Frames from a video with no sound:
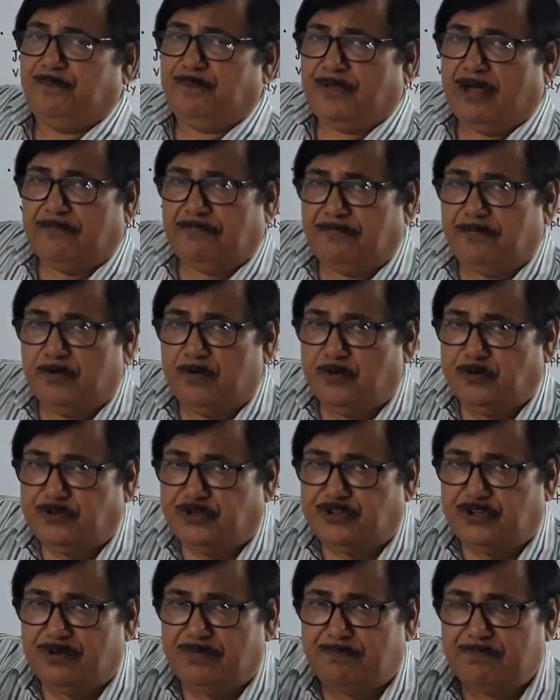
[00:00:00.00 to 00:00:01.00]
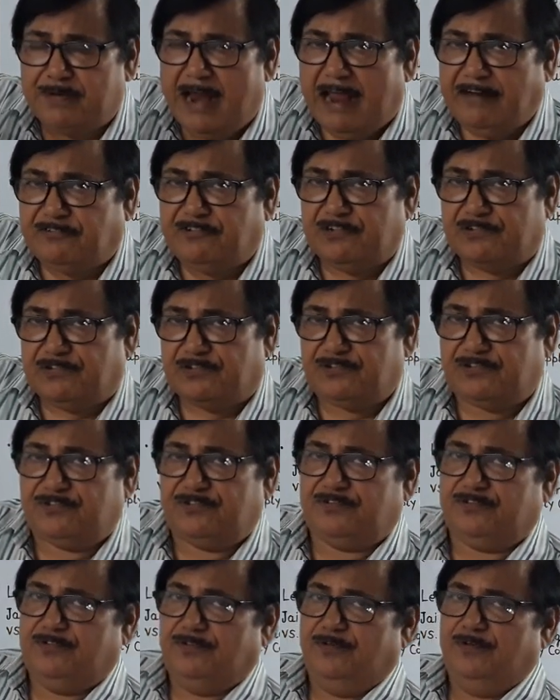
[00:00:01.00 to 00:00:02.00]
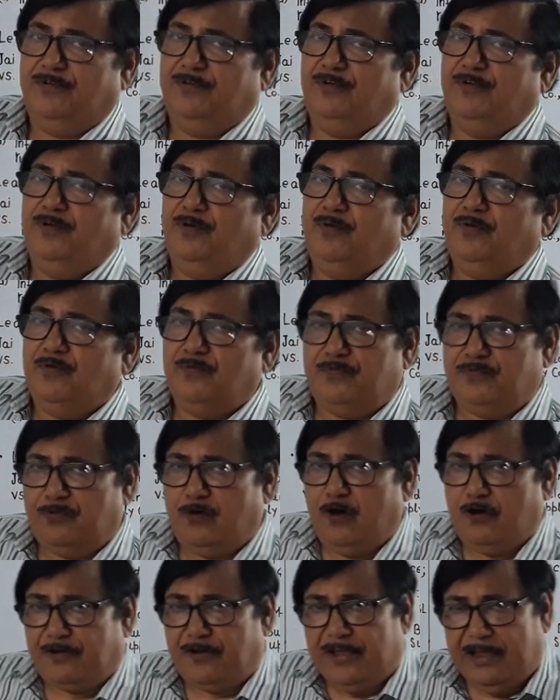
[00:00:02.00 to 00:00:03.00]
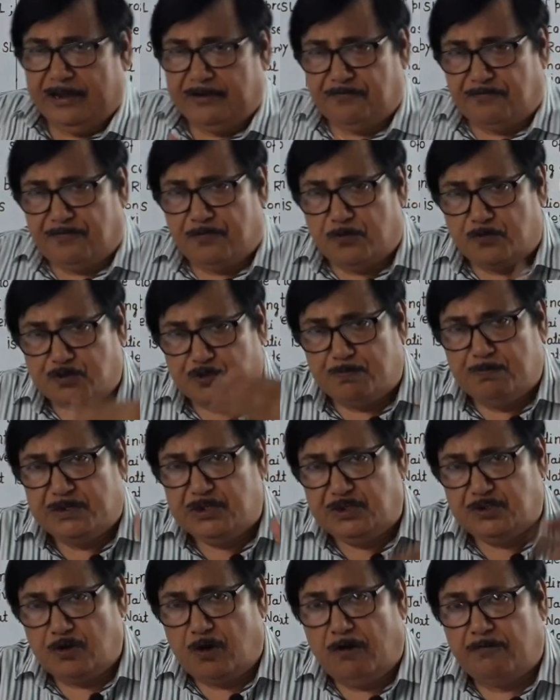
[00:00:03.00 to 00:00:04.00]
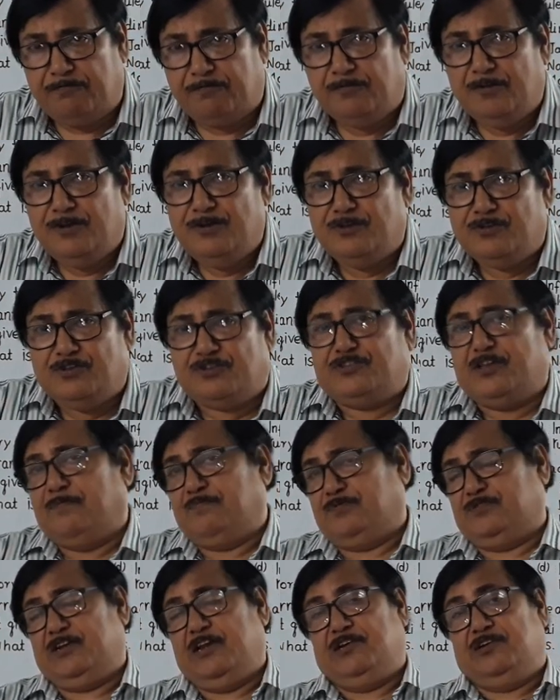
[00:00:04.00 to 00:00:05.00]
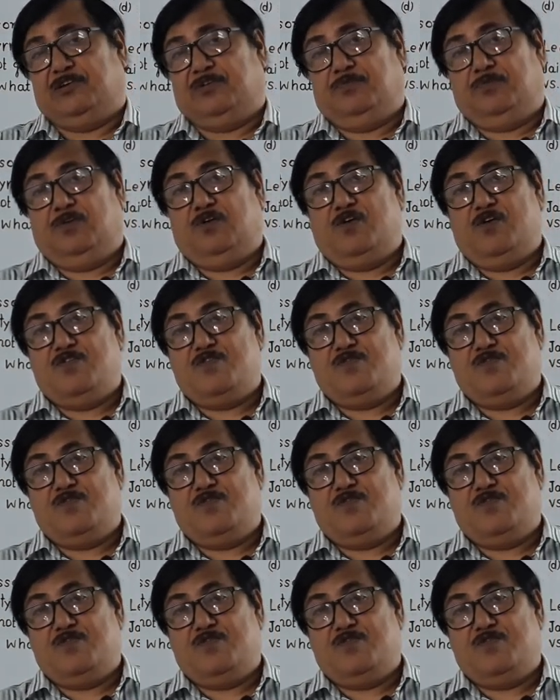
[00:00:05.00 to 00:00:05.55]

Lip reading: affords practice for enforcement of substantive law.